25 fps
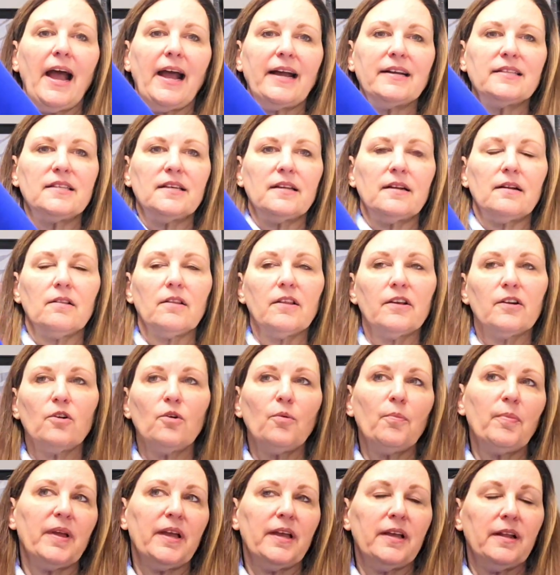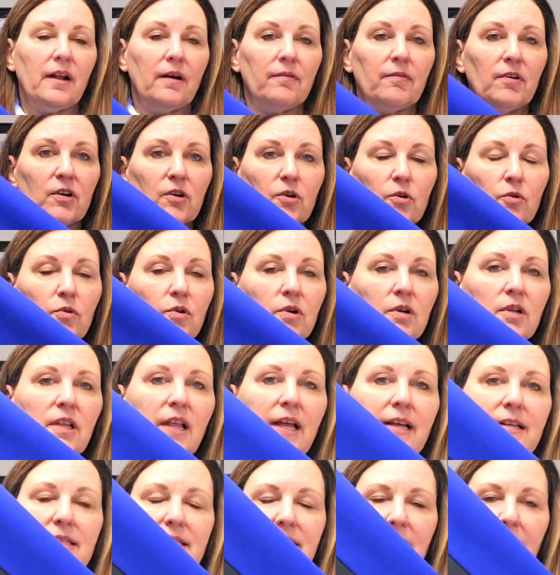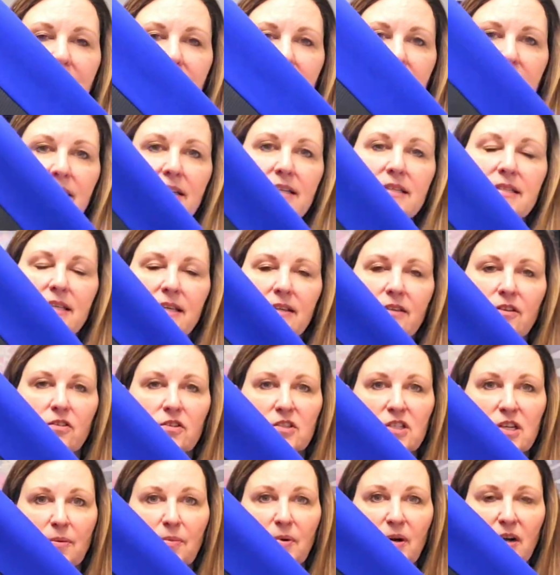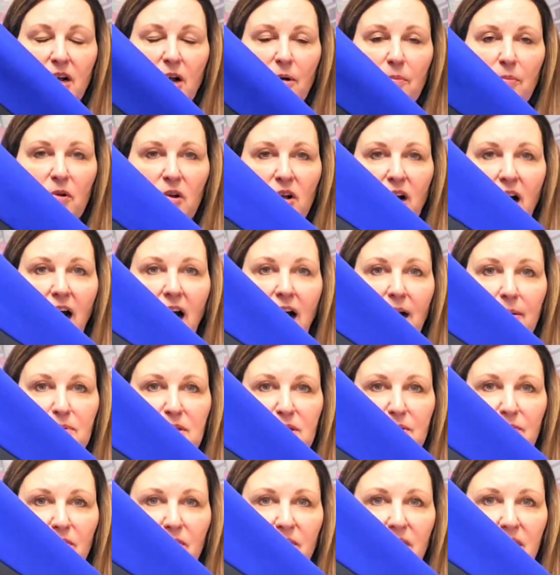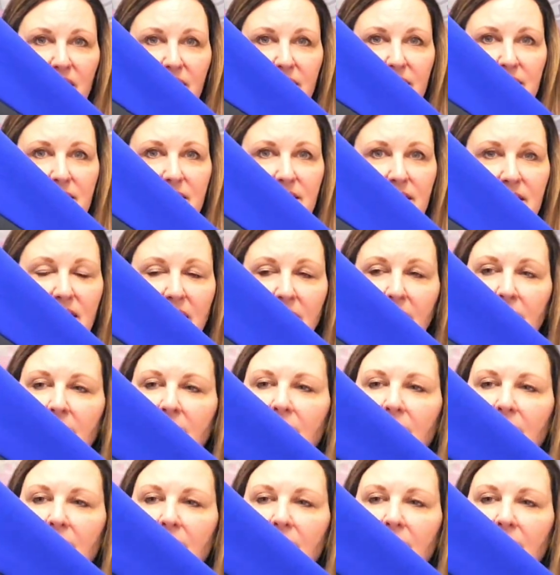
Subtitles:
I did a little bit of a Google lens on this and looked up a couple comps for this,